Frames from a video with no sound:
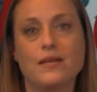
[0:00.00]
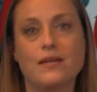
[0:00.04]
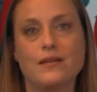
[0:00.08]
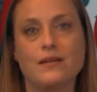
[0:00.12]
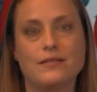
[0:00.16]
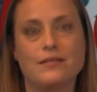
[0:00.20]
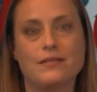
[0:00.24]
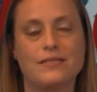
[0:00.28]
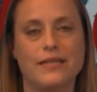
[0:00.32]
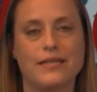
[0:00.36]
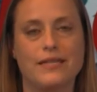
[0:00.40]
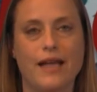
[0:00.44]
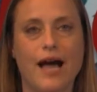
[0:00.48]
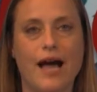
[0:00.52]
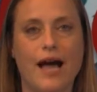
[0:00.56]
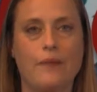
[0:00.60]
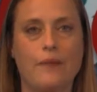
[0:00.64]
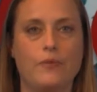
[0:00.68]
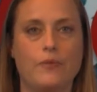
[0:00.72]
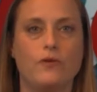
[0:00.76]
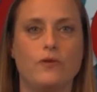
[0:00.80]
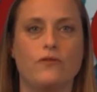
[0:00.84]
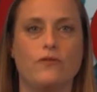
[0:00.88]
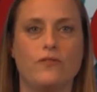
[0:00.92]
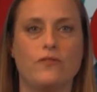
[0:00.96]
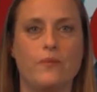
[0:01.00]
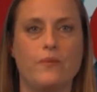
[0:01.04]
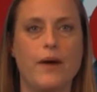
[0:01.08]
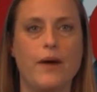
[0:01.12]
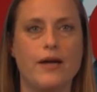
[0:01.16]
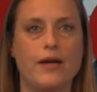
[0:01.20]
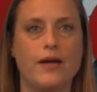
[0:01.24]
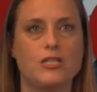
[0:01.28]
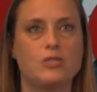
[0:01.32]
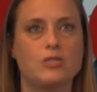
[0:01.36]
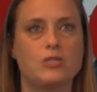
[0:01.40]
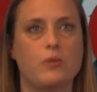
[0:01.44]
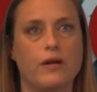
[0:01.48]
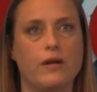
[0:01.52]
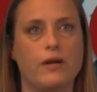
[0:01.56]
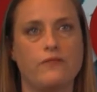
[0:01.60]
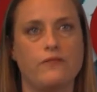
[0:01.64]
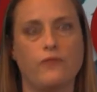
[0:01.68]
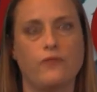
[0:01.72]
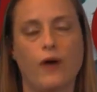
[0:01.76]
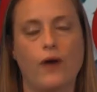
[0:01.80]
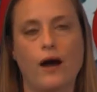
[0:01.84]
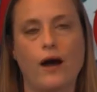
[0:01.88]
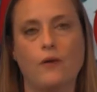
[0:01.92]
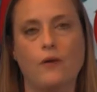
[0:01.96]
seen happen over the past
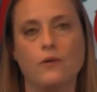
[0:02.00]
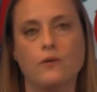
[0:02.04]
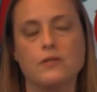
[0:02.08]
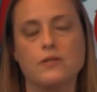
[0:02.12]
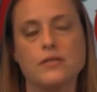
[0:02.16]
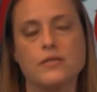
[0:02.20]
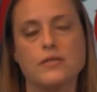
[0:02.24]
24 hours.